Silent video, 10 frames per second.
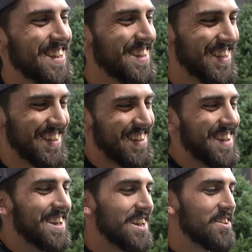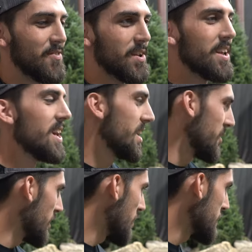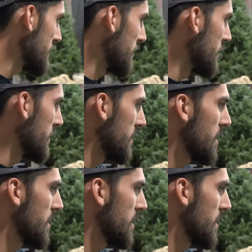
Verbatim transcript: it's fun, isn't it? It is fun. Uh, You're always learning.